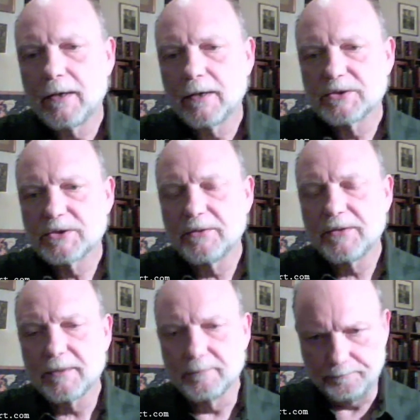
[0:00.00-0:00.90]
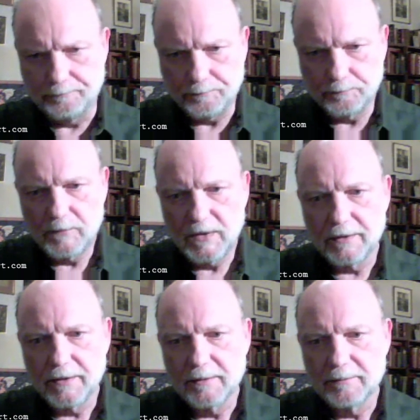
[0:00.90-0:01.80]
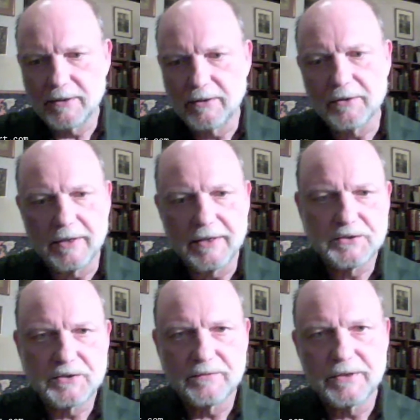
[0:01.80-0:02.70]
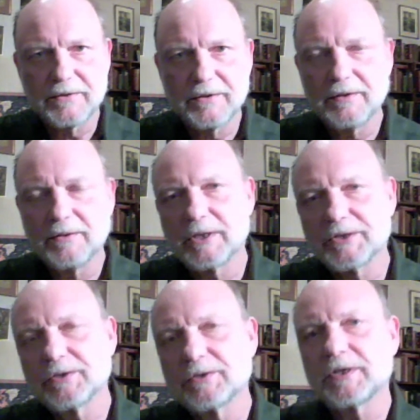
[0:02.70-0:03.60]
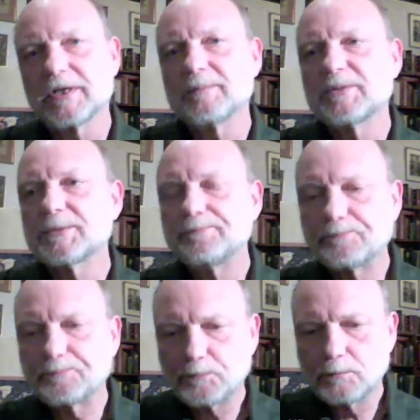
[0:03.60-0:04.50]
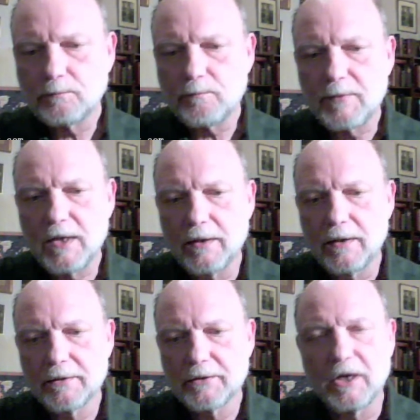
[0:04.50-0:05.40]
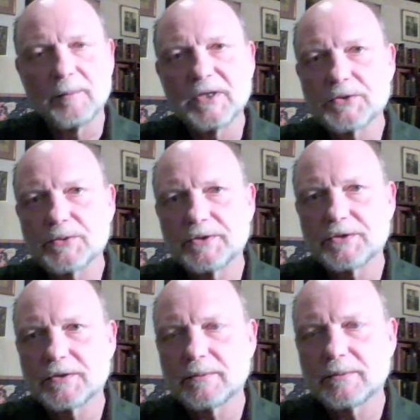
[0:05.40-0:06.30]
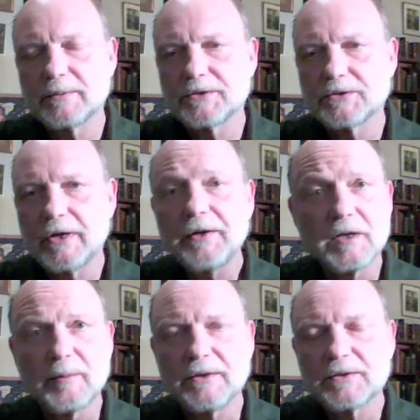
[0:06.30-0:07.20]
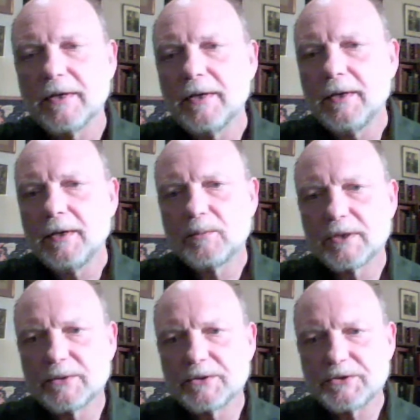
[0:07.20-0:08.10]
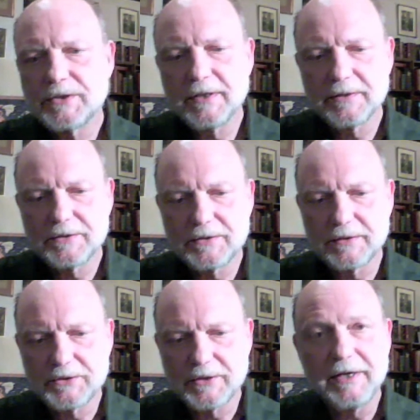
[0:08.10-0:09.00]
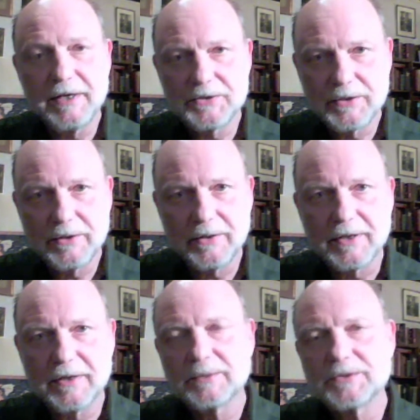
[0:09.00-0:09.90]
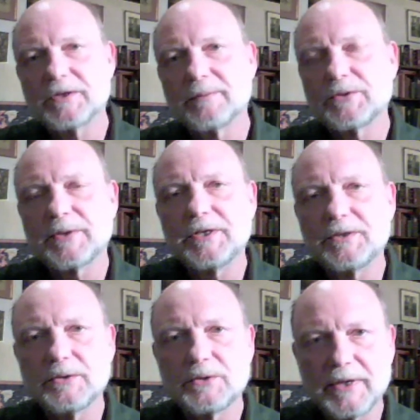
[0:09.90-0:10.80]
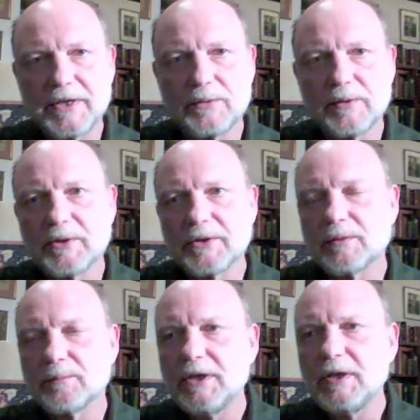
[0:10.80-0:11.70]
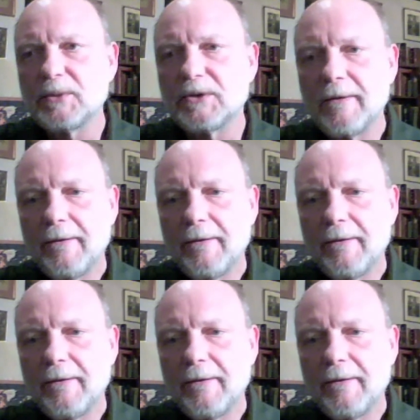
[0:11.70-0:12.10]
So that, along the lines of what the Washington Times columnist was talking about, what we're seeing is tiny Syria with some 22, 23 million people,